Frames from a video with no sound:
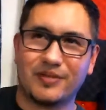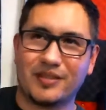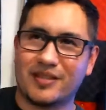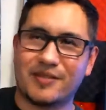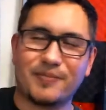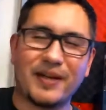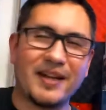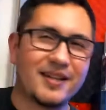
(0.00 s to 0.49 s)

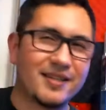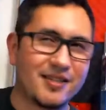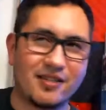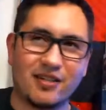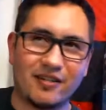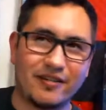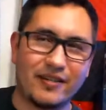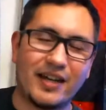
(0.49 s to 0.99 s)
space
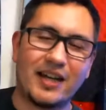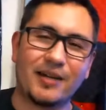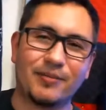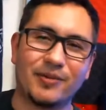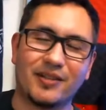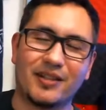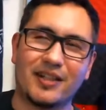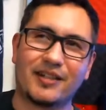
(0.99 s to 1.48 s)
and all
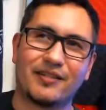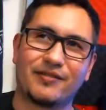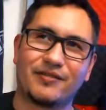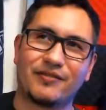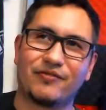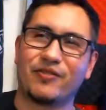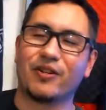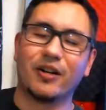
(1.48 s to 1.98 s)
that, but like
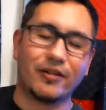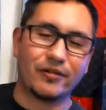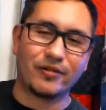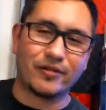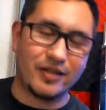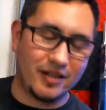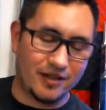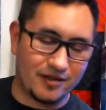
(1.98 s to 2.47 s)
for
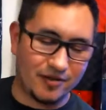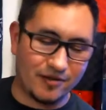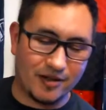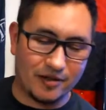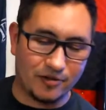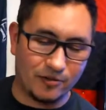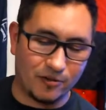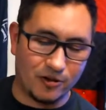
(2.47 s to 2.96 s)
other things
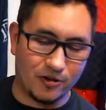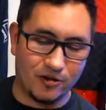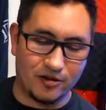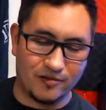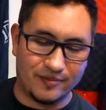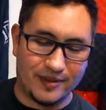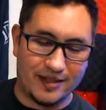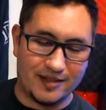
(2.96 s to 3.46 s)
around the
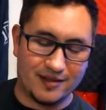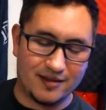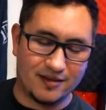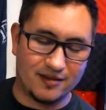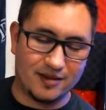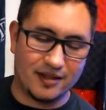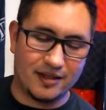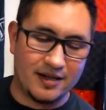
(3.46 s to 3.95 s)
world,
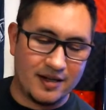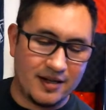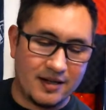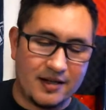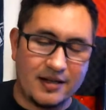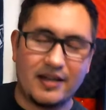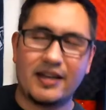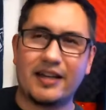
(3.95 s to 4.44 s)
basically.
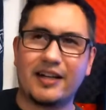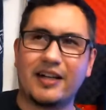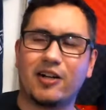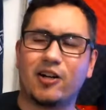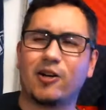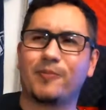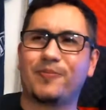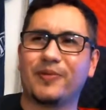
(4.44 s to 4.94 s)
And I
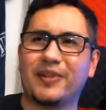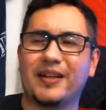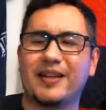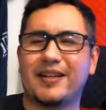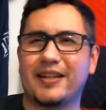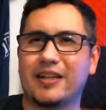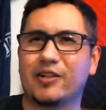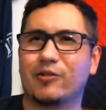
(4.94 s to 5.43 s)
hope,
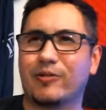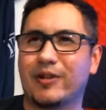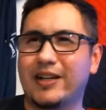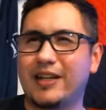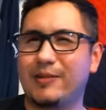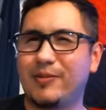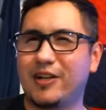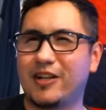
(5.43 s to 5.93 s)
like, in a
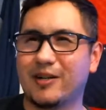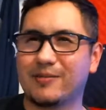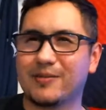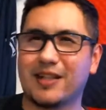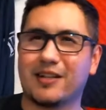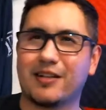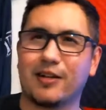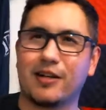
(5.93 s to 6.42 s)
way, he
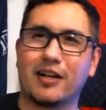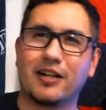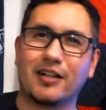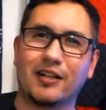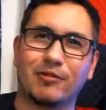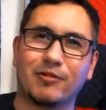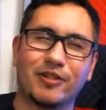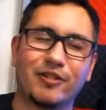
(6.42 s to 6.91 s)
becomes like a
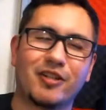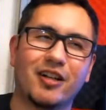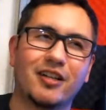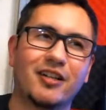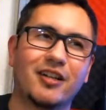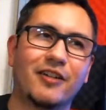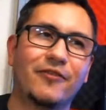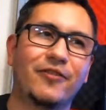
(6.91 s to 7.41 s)
what do you
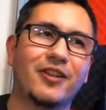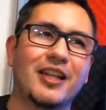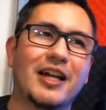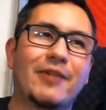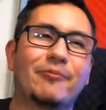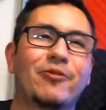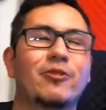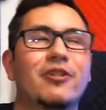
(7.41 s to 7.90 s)
call it? A
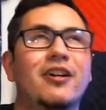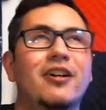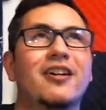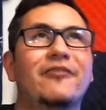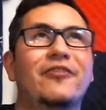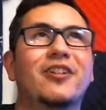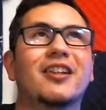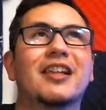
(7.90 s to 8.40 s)

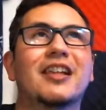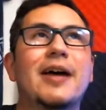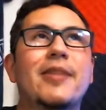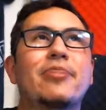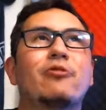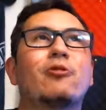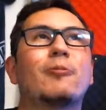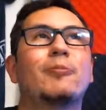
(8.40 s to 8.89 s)

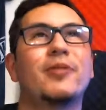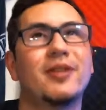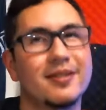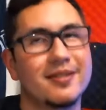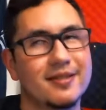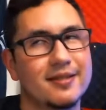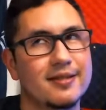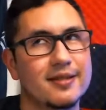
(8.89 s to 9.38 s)

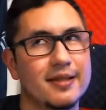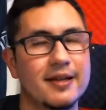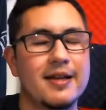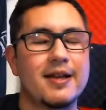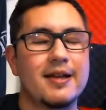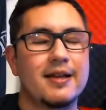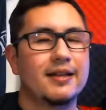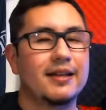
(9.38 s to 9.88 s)
philanthropist.
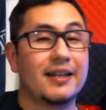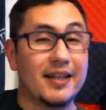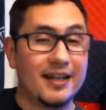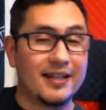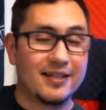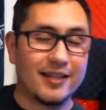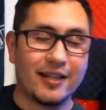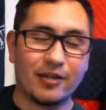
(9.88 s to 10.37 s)

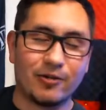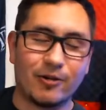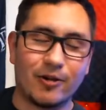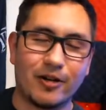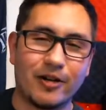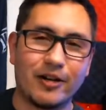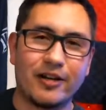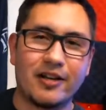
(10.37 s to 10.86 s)
Can't say the
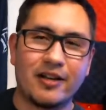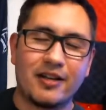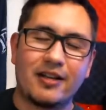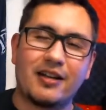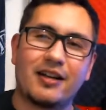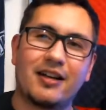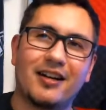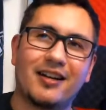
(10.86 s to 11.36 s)
word.
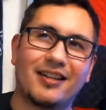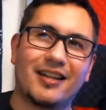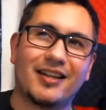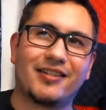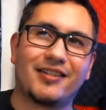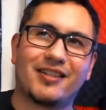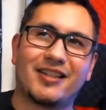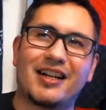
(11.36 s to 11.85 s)

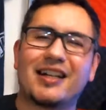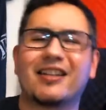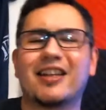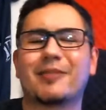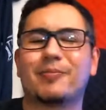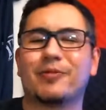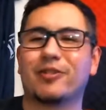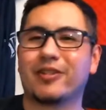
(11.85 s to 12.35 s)
Like kind of
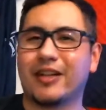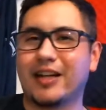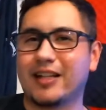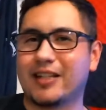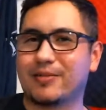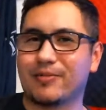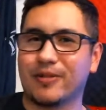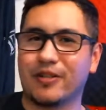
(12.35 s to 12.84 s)
like Bill
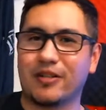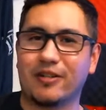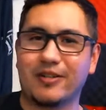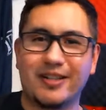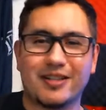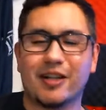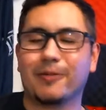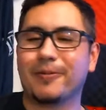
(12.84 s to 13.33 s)
Gates, where
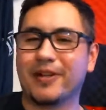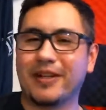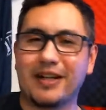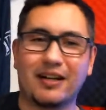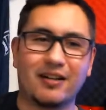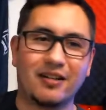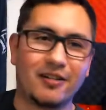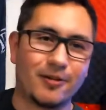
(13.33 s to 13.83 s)
he's helping
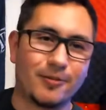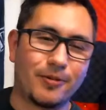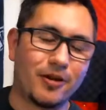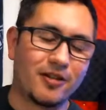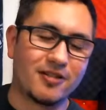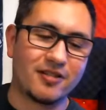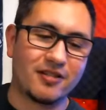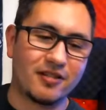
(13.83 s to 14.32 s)
out other
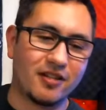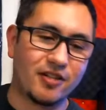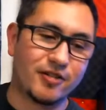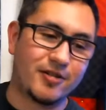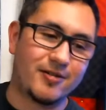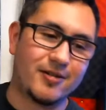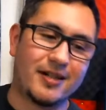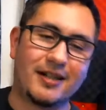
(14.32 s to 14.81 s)
parts of the
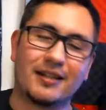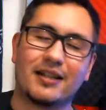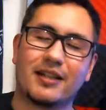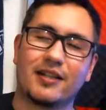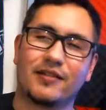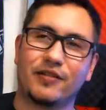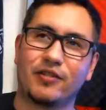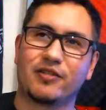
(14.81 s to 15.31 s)
country, right?
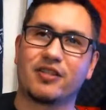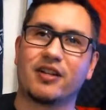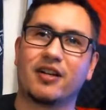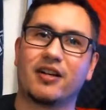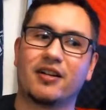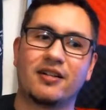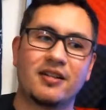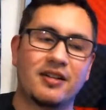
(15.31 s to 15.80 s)
Like if you
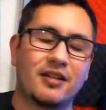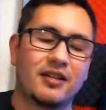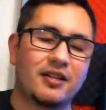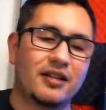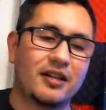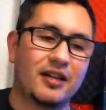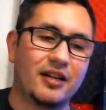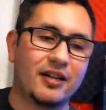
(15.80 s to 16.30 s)
saw
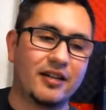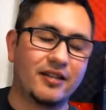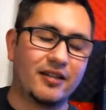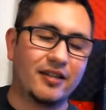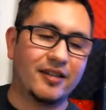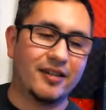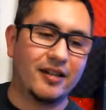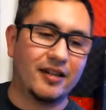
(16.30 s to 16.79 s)

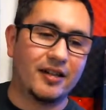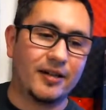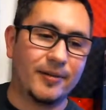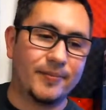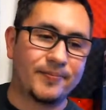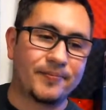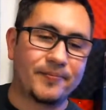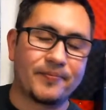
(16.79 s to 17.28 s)

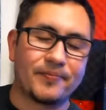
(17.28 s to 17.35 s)
the